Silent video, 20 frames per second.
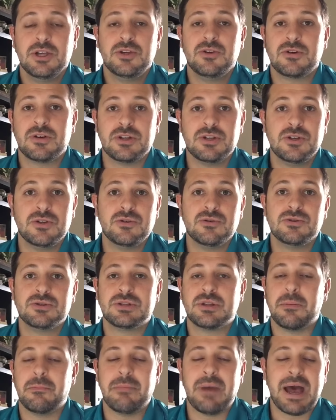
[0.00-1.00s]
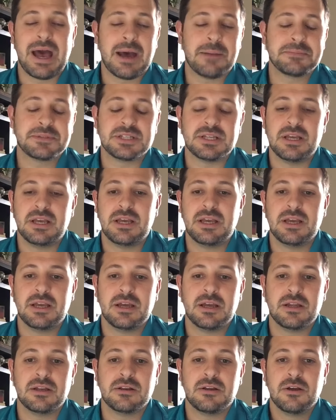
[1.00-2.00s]
you can use the maps
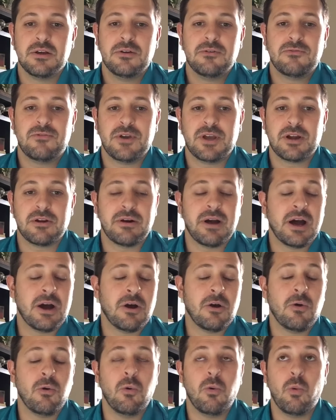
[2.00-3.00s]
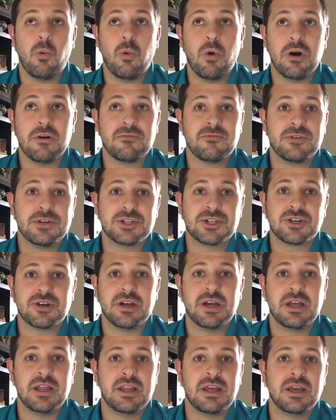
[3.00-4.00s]
and figure out what fish you're
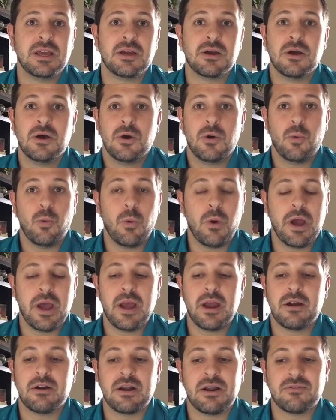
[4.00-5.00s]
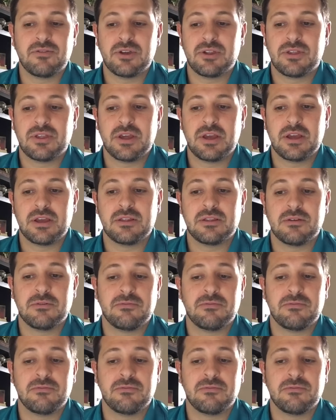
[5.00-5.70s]
hitting, where, and everything.